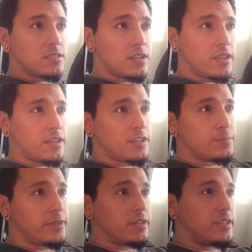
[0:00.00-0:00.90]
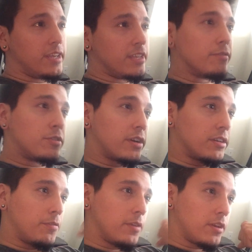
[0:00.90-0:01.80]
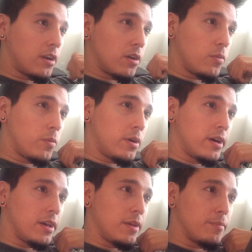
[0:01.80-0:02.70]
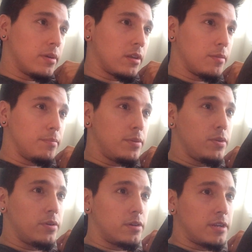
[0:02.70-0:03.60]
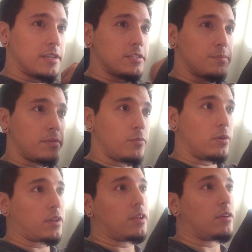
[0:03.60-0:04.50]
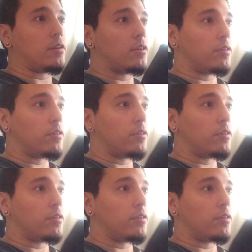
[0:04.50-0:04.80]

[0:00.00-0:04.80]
Today has been a day of trying to figure out why my computer hasn't been working